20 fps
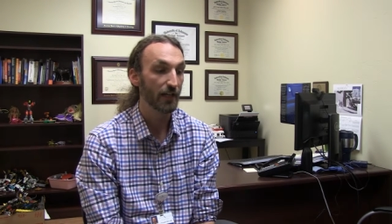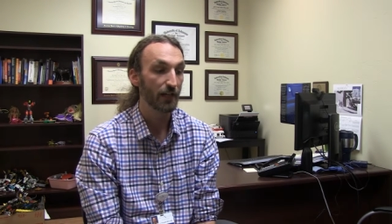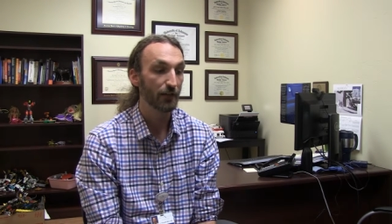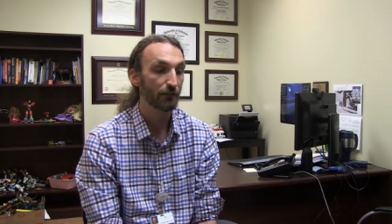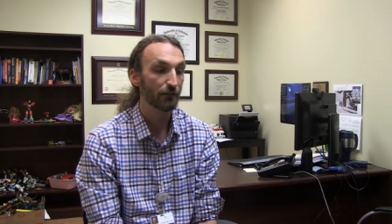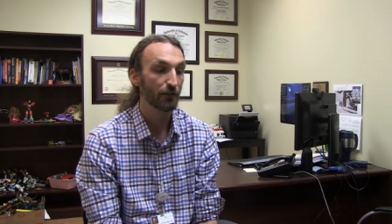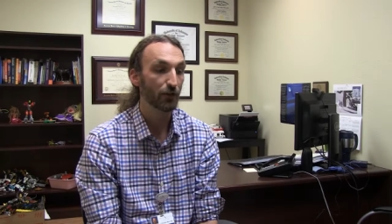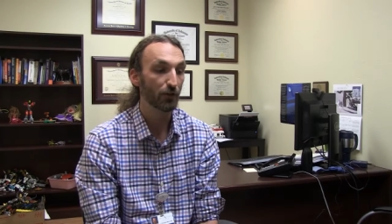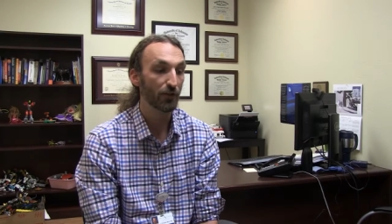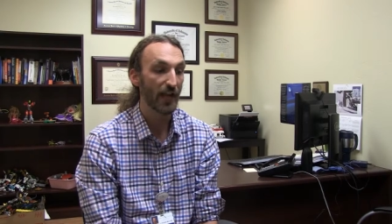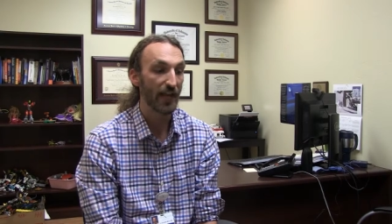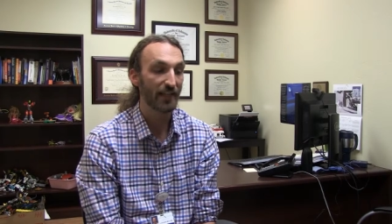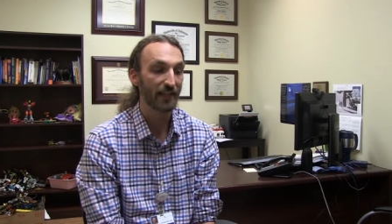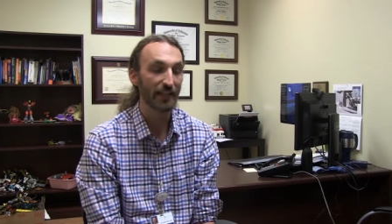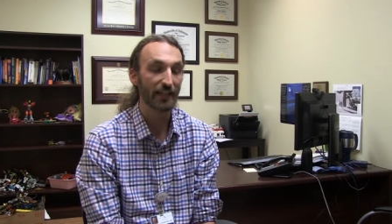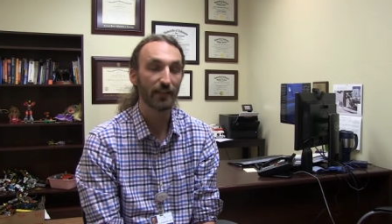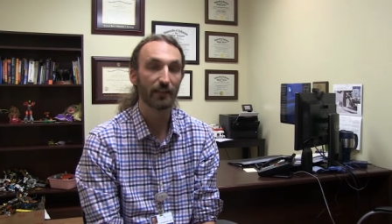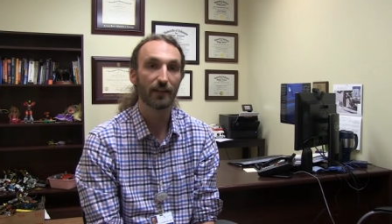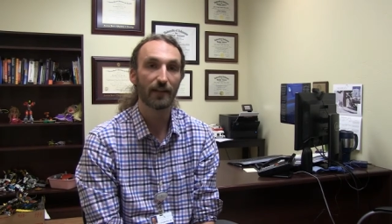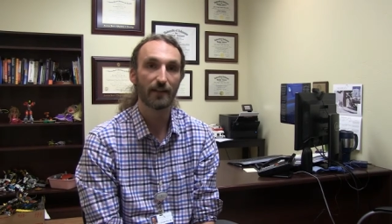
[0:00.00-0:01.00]
fill that
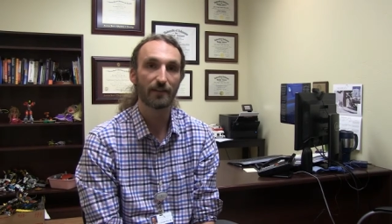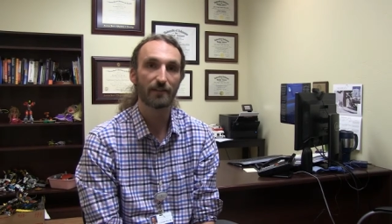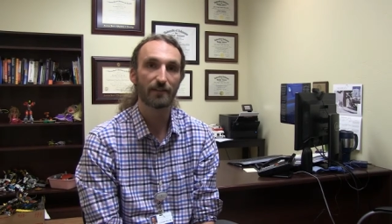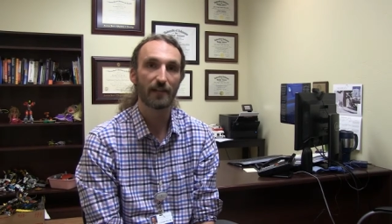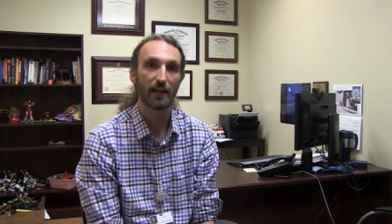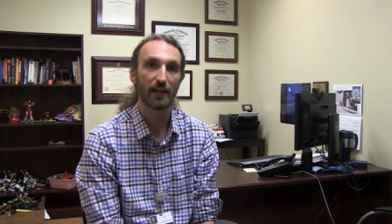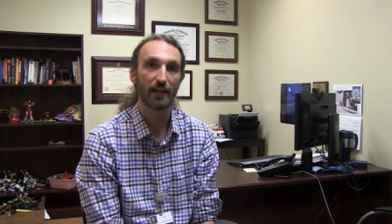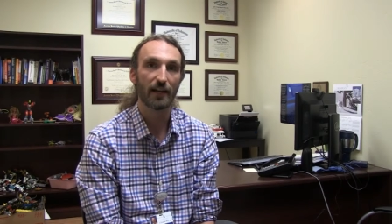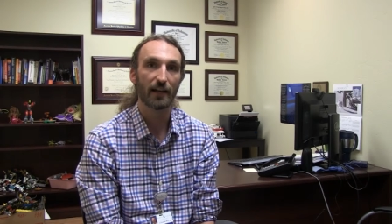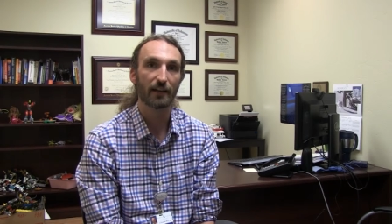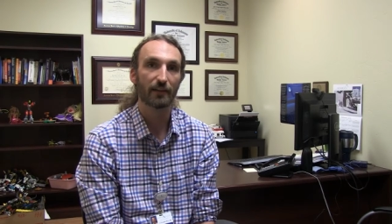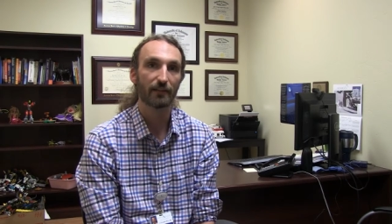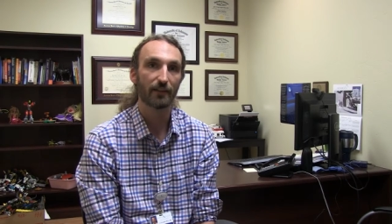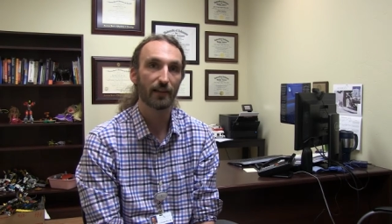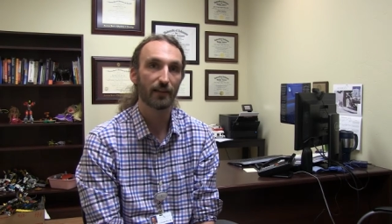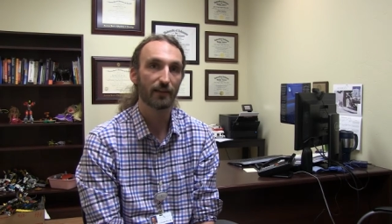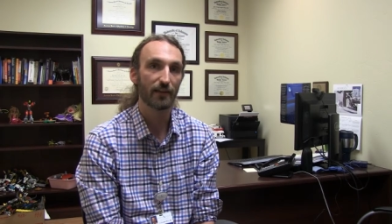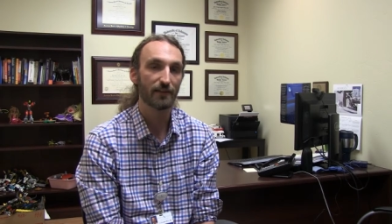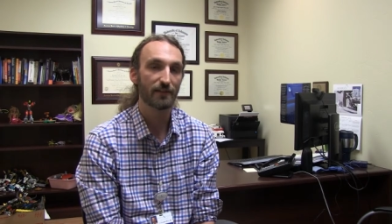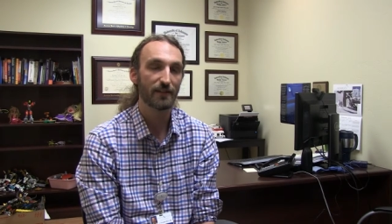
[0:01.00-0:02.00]
need that's, uh,
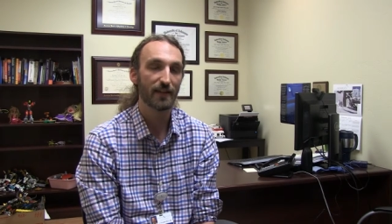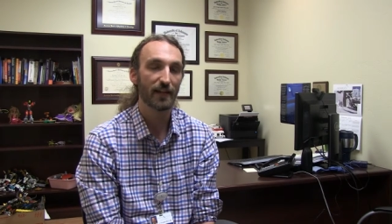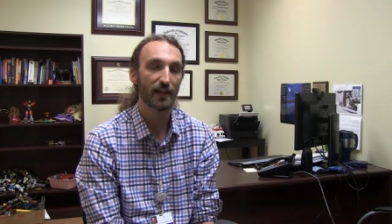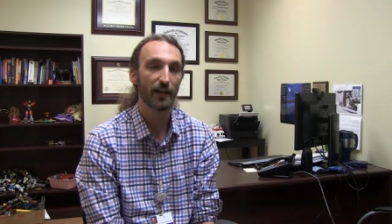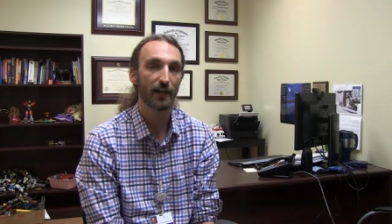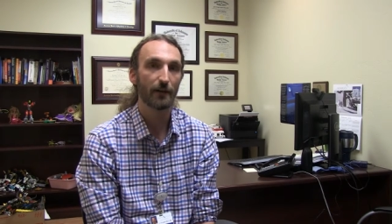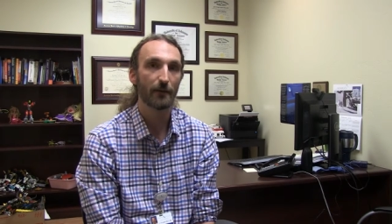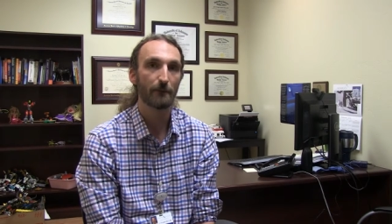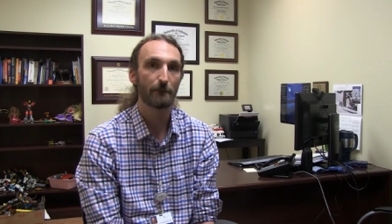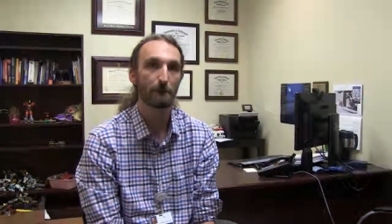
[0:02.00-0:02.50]
that, that's there.